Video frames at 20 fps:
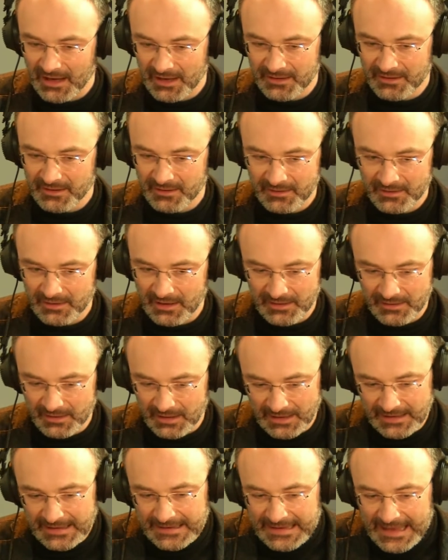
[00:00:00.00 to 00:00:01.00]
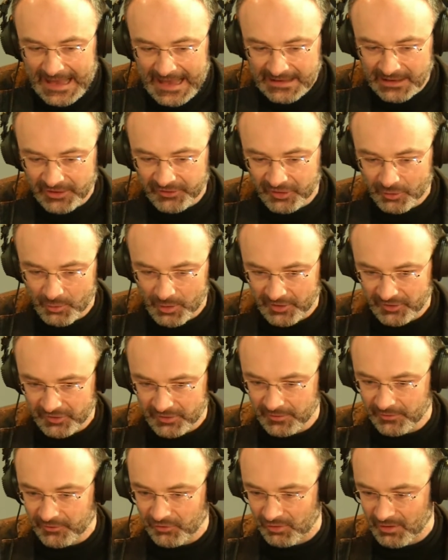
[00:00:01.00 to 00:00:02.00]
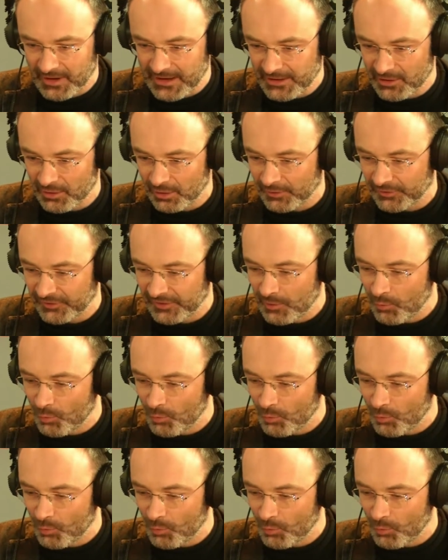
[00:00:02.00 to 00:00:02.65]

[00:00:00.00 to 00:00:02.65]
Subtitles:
And again, it's a question of trade-offs.